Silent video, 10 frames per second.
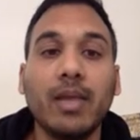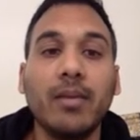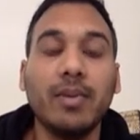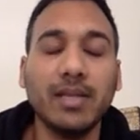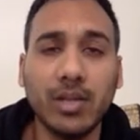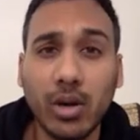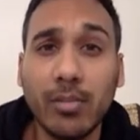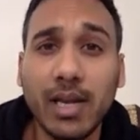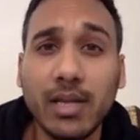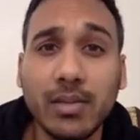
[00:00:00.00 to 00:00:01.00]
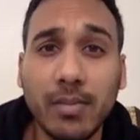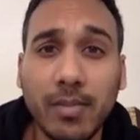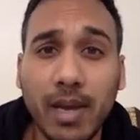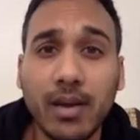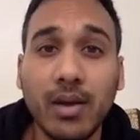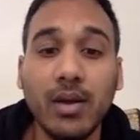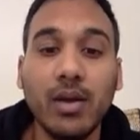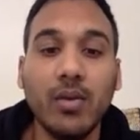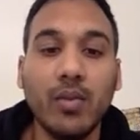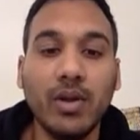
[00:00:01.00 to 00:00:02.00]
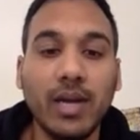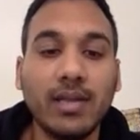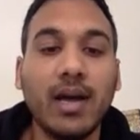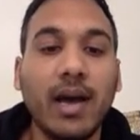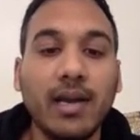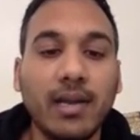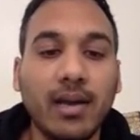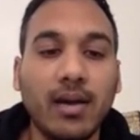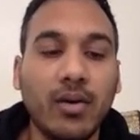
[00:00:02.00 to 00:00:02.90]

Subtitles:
but there's a lot of money to be made when you get the idea,